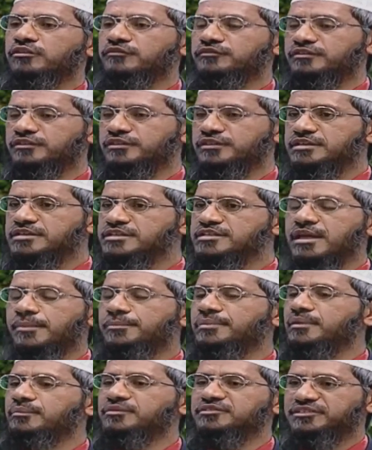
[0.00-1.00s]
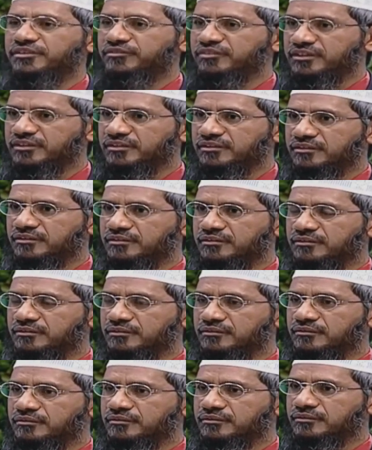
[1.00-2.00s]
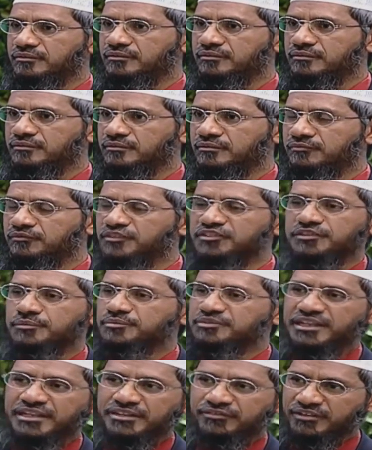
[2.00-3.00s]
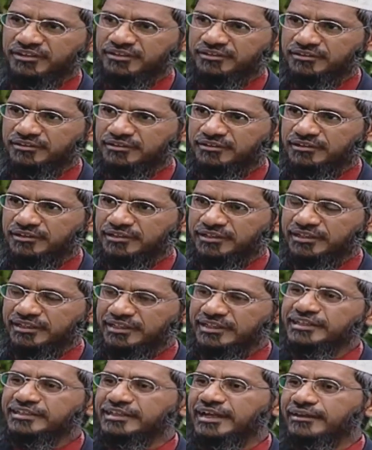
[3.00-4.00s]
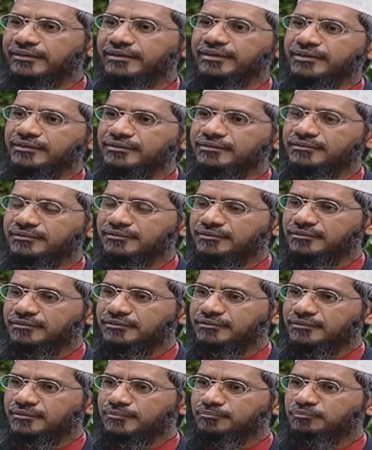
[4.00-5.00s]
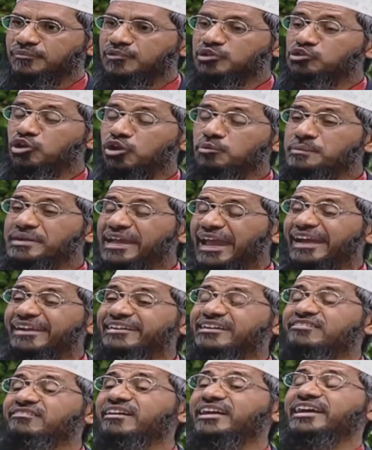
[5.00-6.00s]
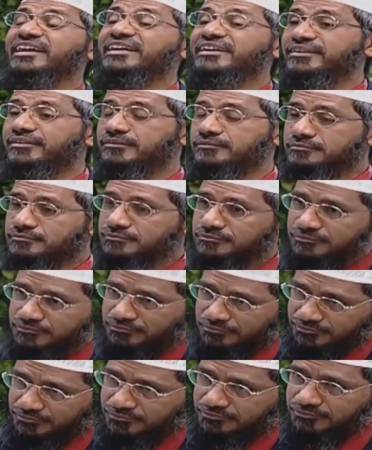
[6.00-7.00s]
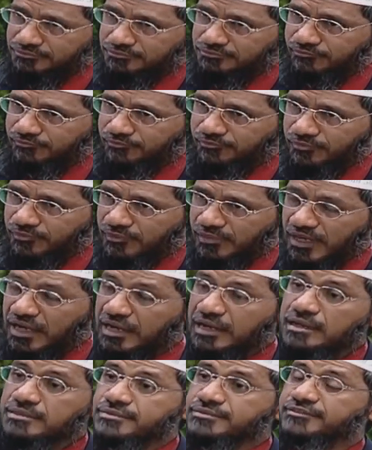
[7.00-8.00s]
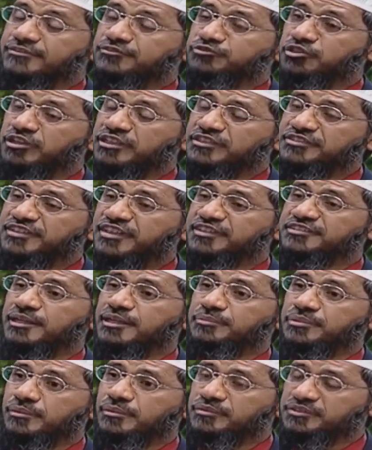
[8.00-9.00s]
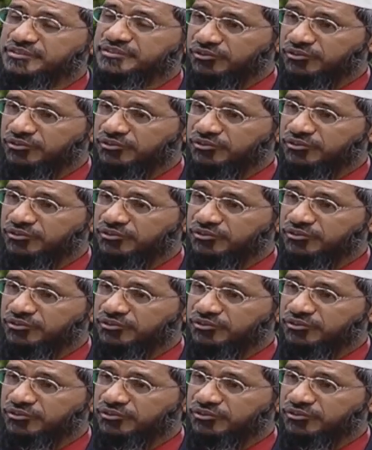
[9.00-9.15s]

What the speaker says: Araf, chapter number 7, verse number 31, eat and drink, but do not be extravagant. Allah says in Surah Isra, chapter number